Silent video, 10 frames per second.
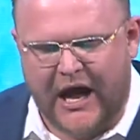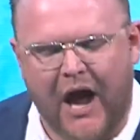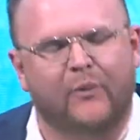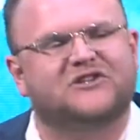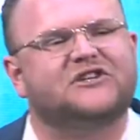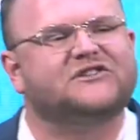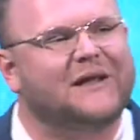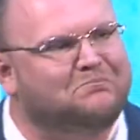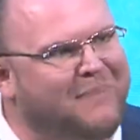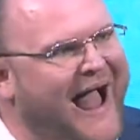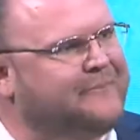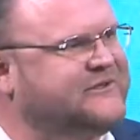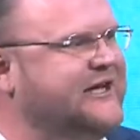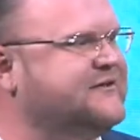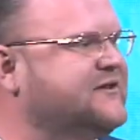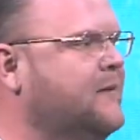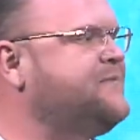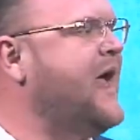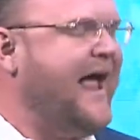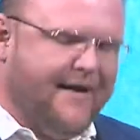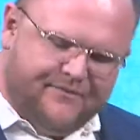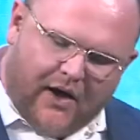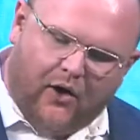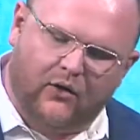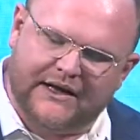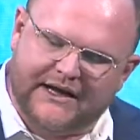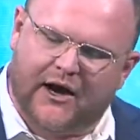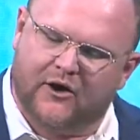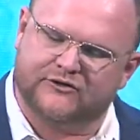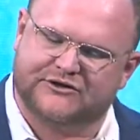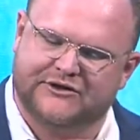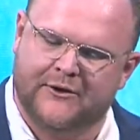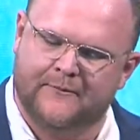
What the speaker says: which is the baptism in the Holy Ghost.